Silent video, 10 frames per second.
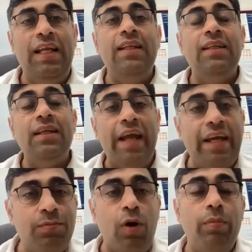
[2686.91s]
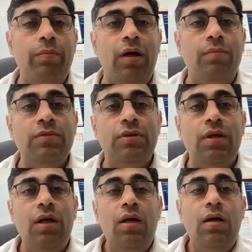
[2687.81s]
then the next problem
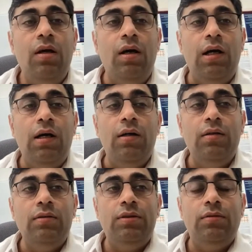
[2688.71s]
comes. Uh,